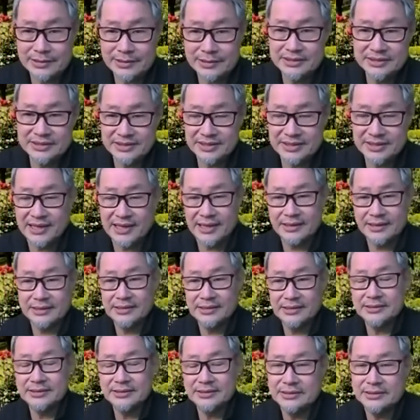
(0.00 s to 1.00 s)
in
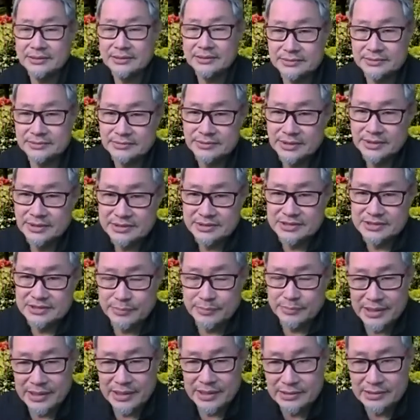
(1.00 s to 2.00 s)
Canada, in
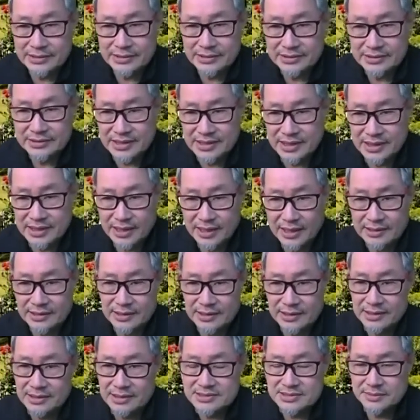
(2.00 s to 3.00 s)
Jamaica, in
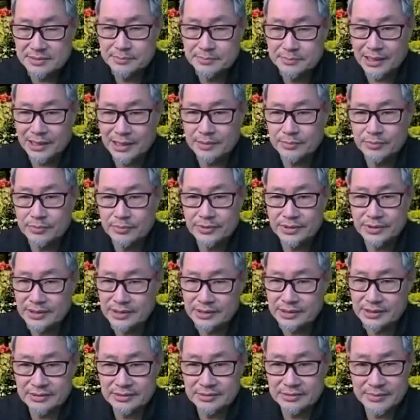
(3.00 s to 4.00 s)
Ghana, in
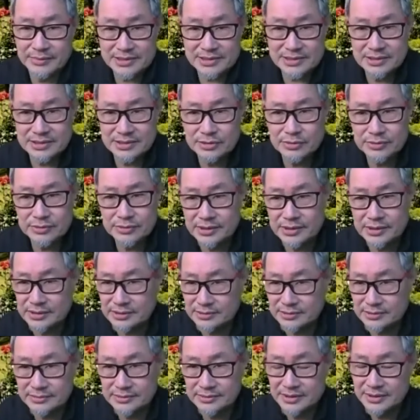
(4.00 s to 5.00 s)
Zimbabwe, in Macedonia,
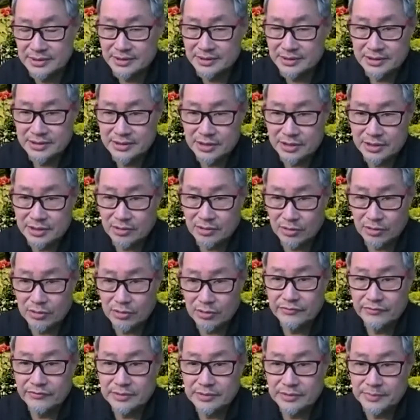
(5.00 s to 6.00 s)
and you know all
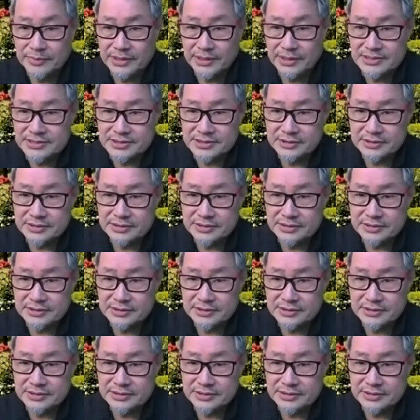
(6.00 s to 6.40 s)
over the place.